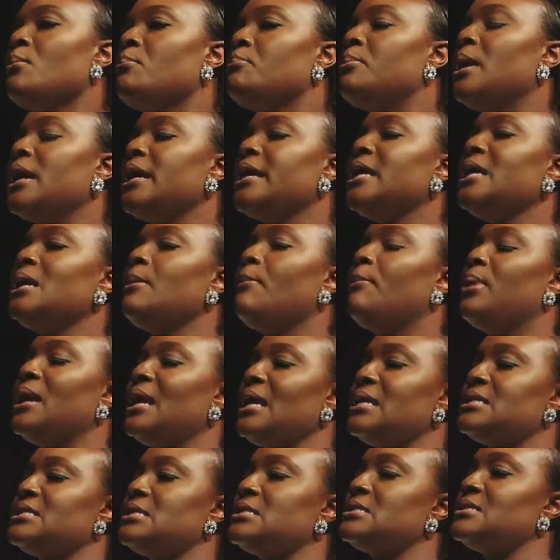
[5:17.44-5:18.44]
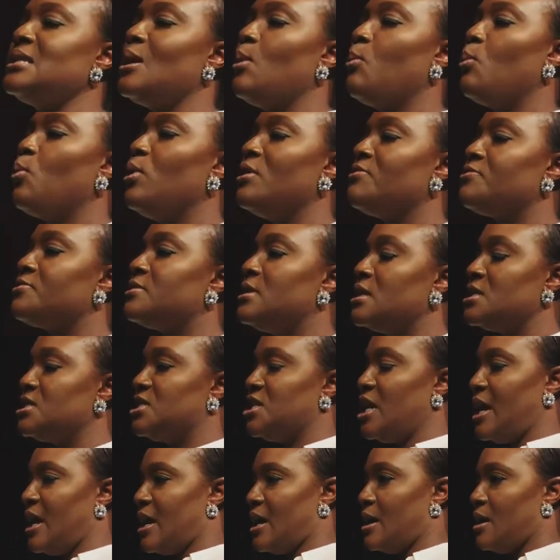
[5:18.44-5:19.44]
But he blesses them with the
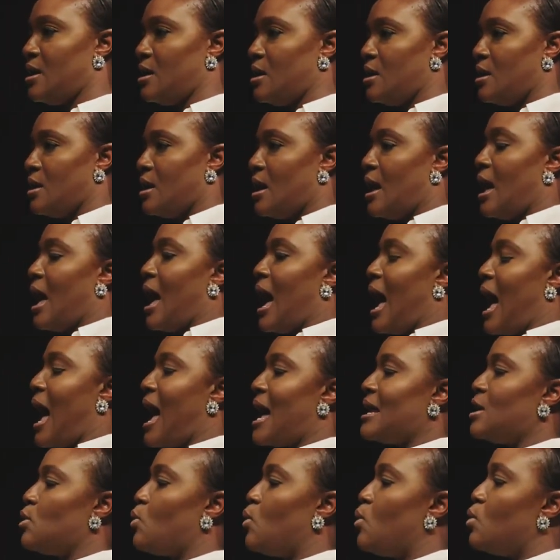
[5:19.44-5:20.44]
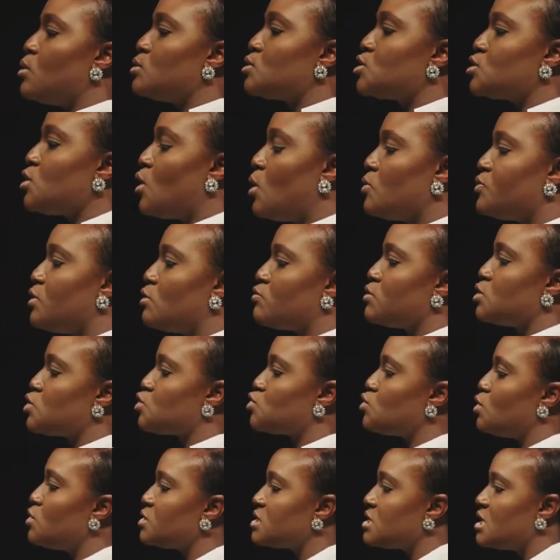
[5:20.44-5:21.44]
jet and also the
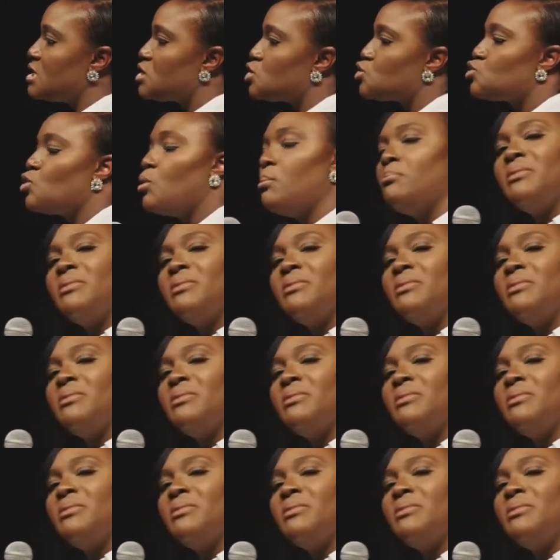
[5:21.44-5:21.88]
resources to